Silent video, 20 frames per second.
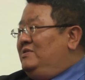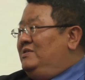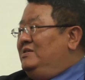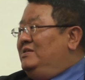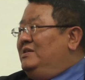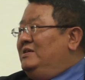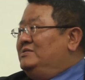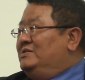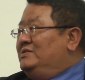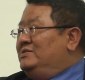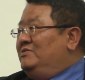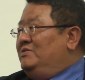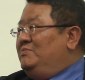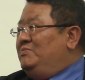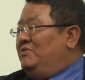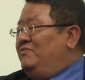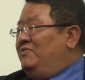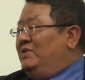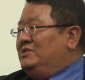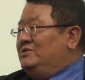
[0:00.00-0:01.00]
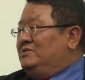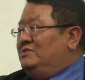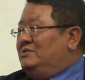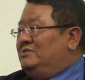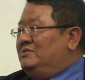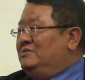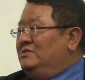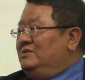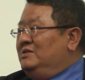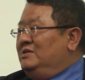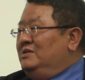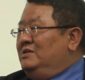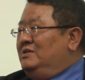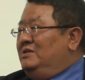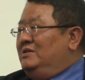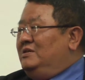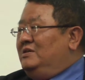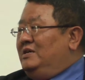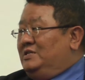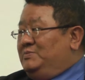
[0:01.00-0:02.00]
the necessary professional
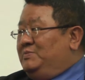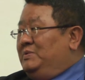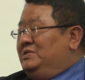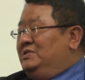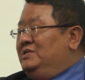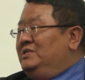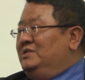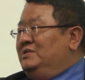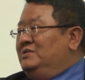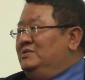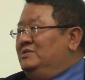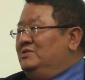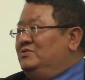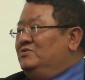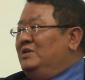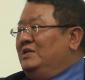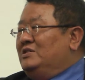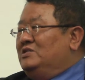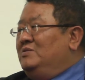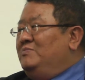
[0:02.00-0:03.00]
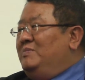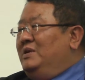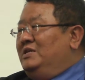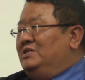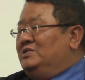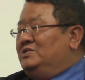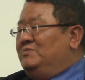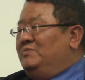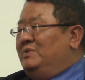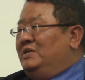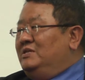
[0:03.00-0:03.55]
expertise to actually manage the